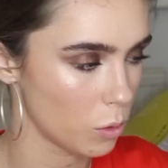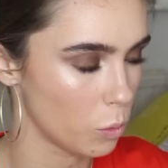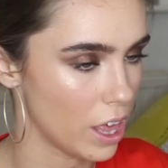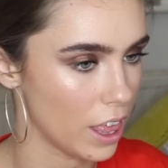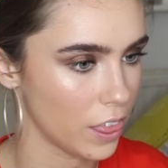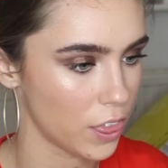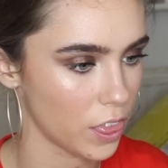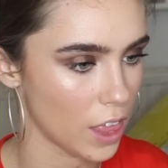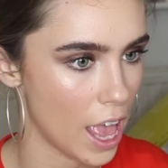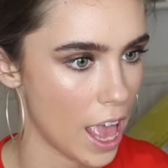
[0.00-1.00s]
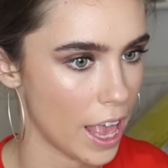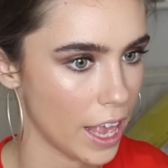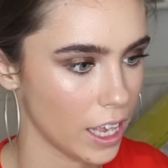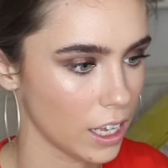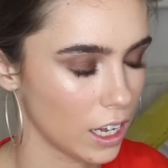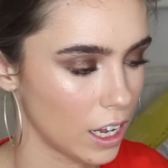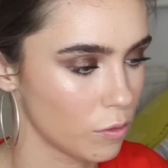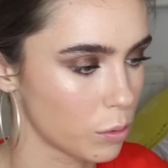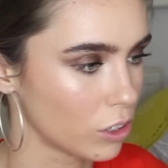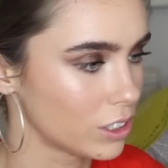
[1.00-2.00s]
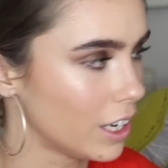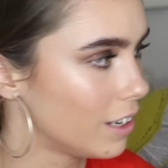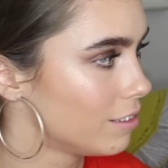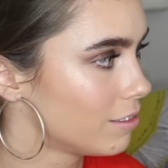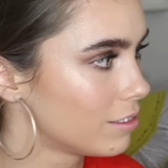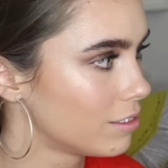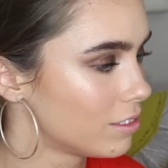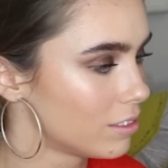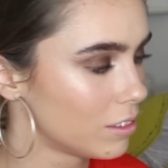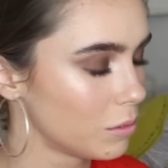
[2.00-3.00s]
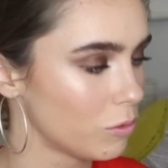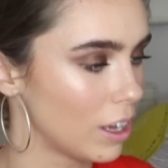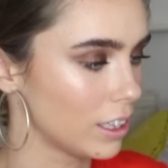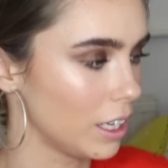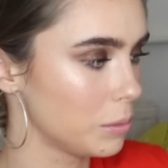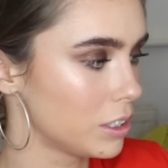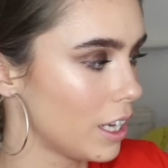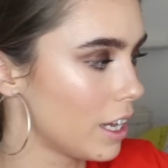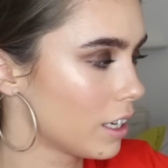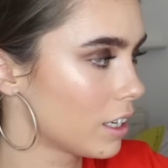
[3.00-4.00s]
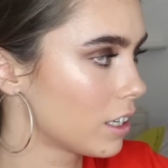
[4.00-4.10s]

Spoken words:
with I haven't got it in, red lipstick,